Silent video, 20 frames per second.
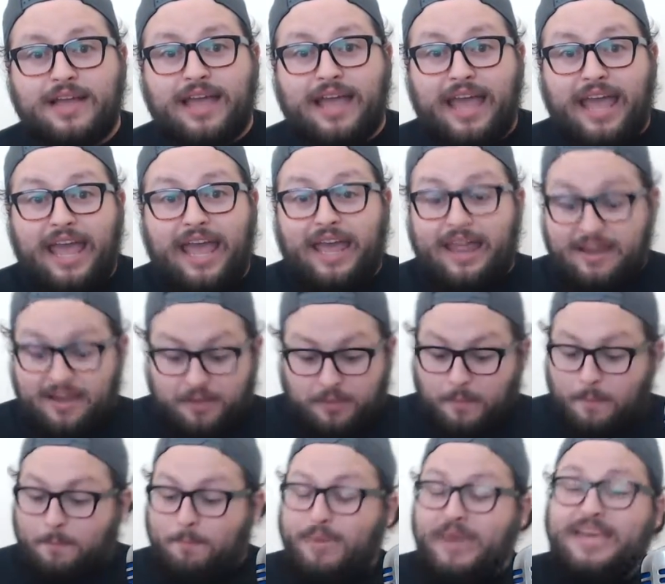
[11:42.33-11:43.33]
And
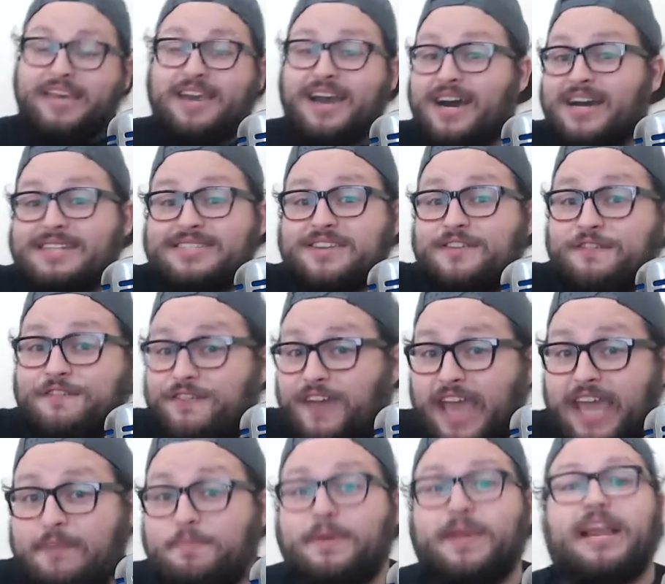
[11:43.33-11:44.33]
because of
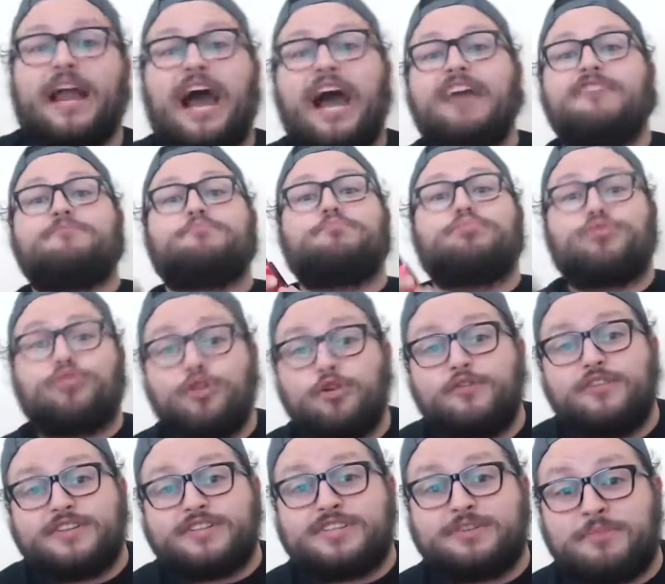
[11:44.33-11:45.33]
vaping, I've
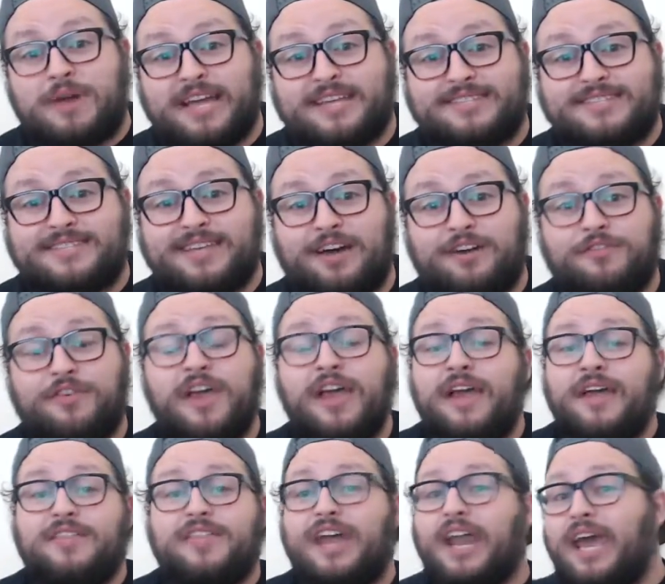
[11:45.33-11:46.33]
proven to
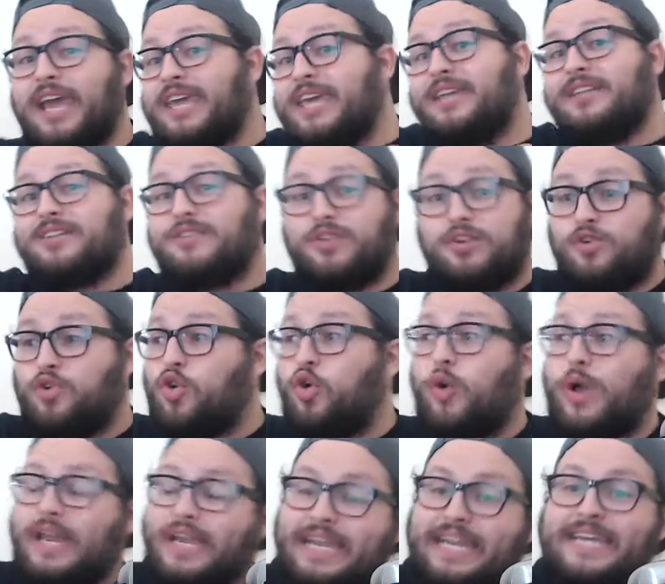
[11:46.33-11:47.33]
myself that I can
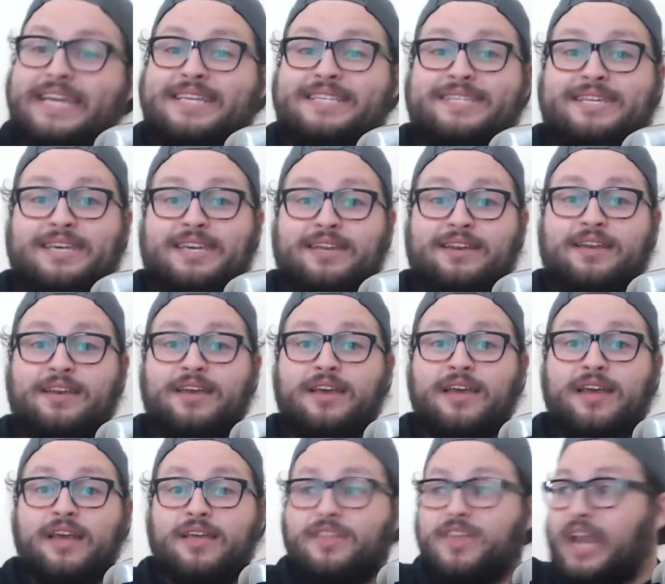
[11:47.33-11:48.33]
quit nicotine,
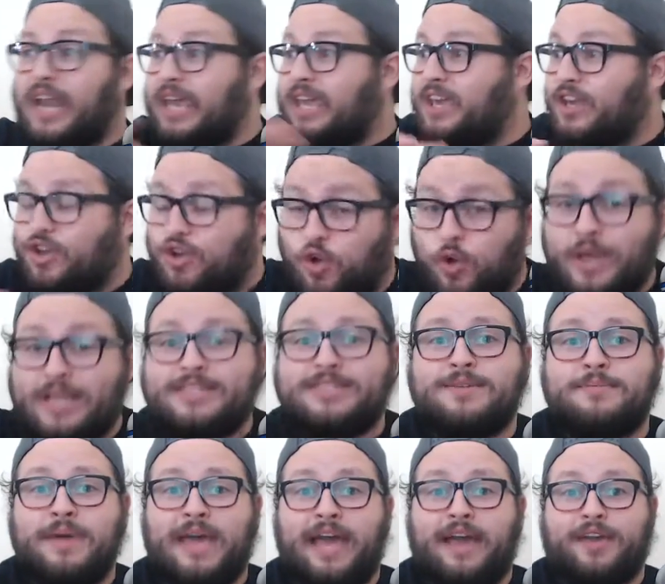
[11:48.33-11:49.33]
that I can quit
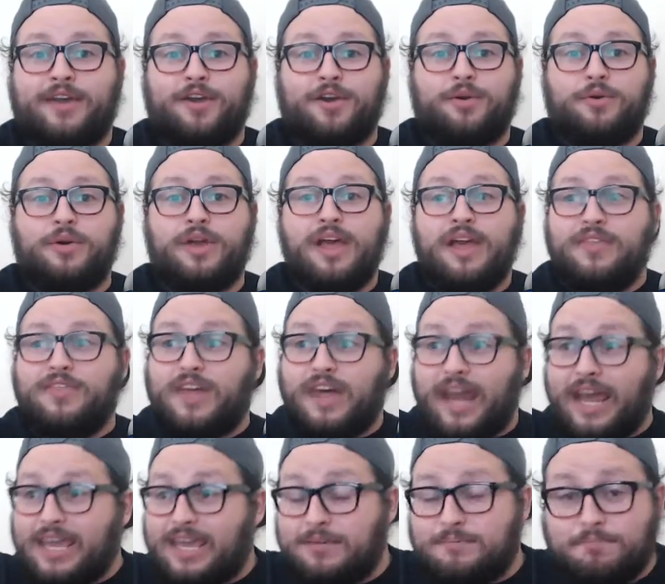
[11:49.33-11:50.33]
tobacco, that
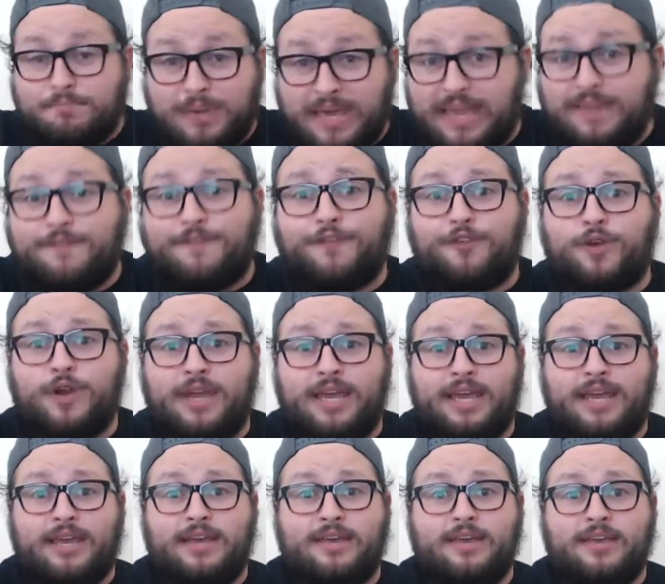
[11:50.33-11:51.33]
I can be
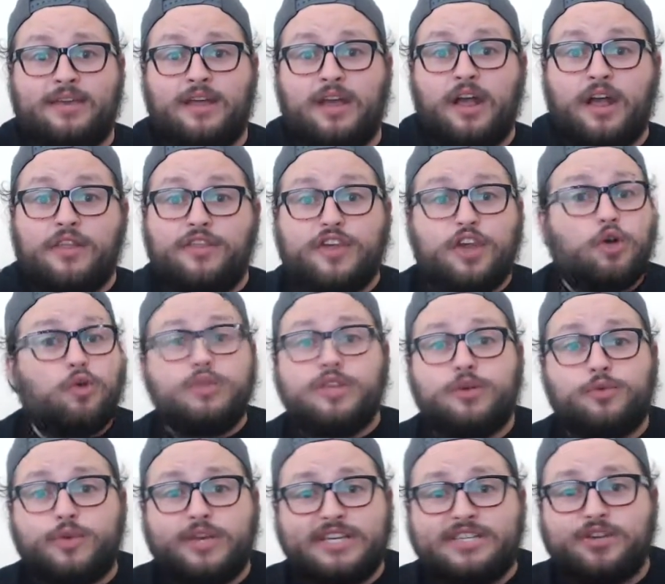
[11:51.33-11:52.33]
free. The only
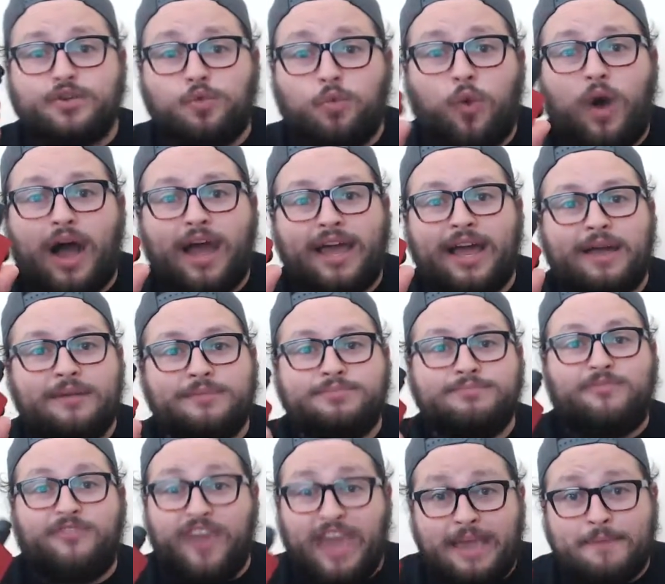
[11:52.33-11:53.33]
reason why I'm
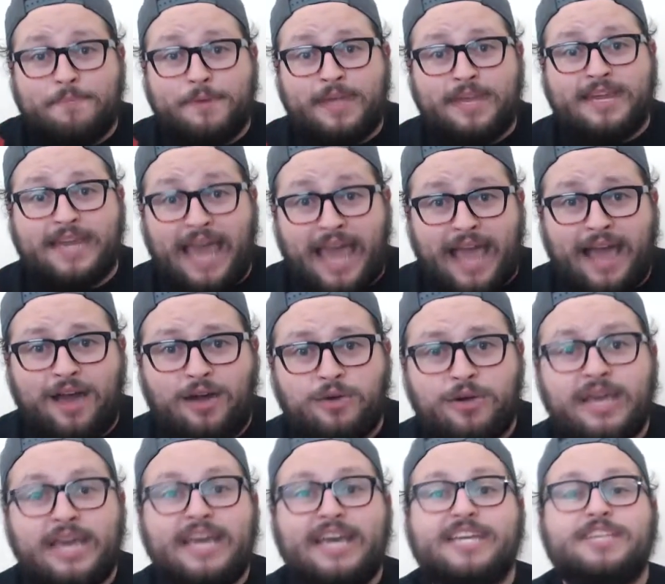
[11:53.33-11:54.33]
vaping now
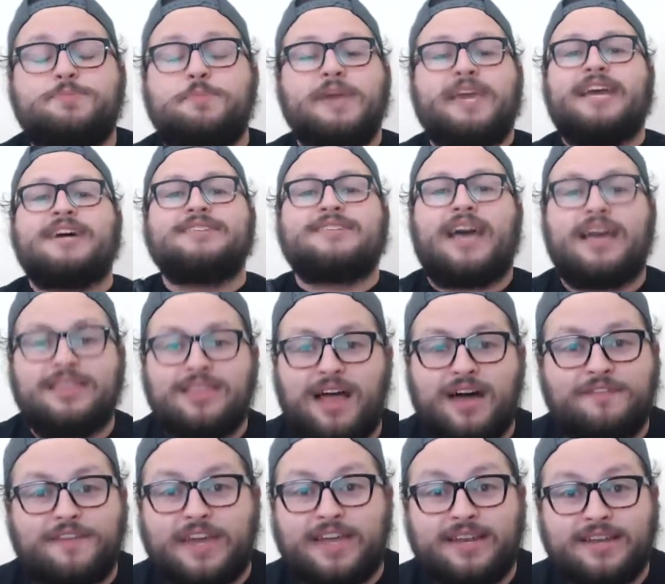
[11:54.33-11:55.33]
is because I
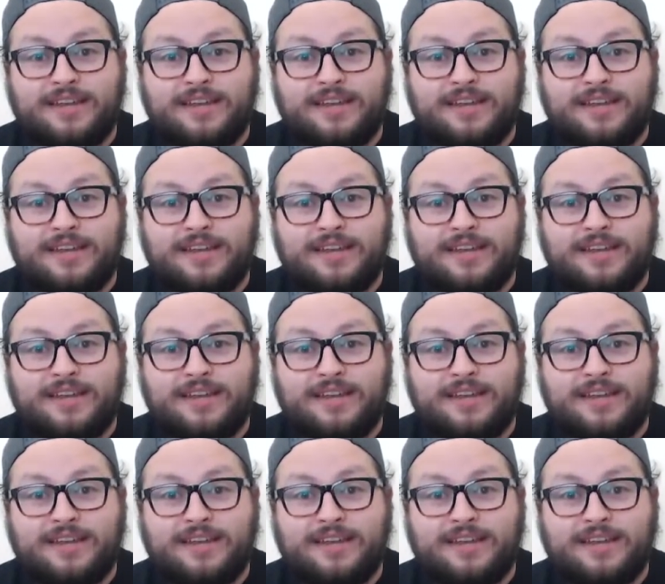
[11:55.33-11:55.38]
love it.